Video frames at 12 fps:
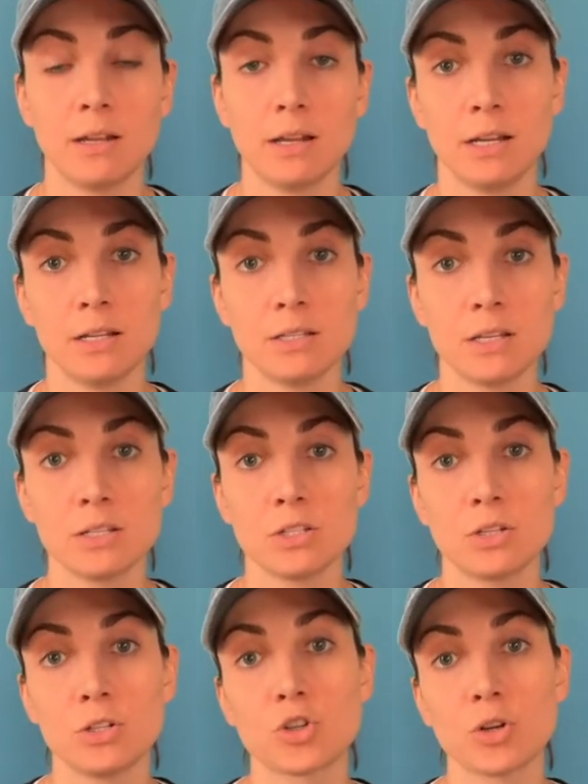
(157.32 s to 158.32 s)
and
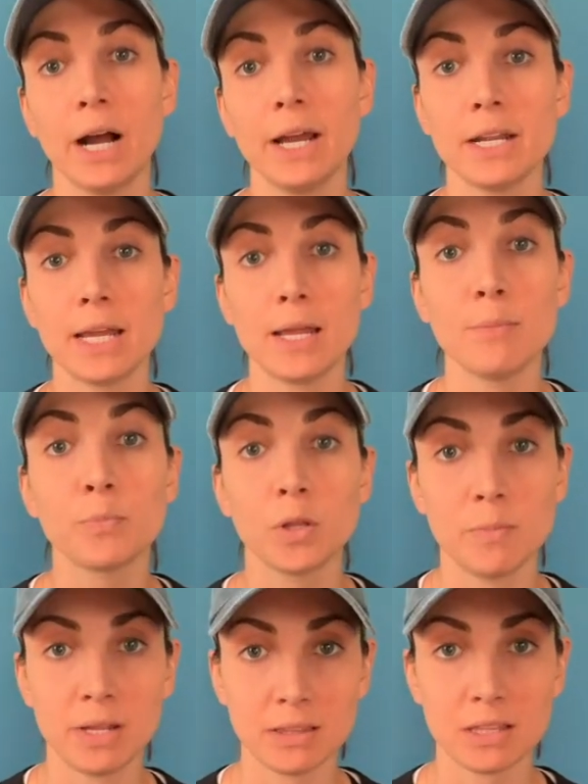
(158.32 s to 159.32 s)
to try to
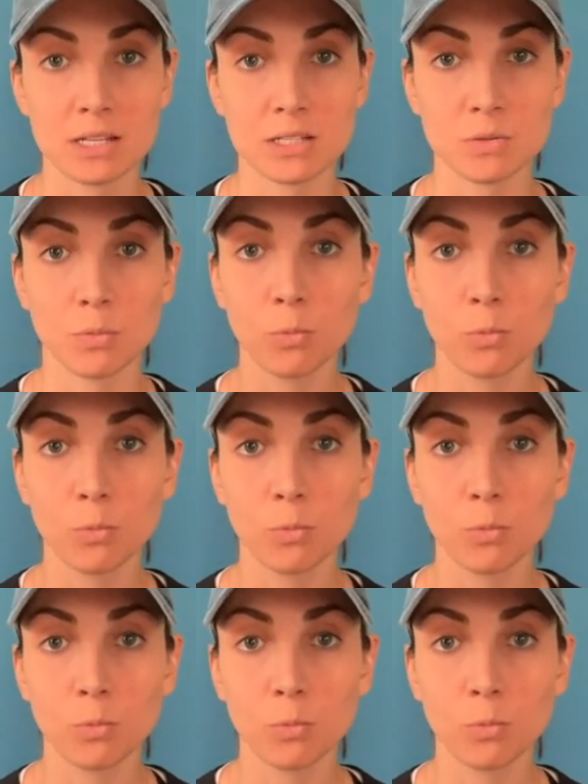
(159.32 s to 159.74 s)
implement this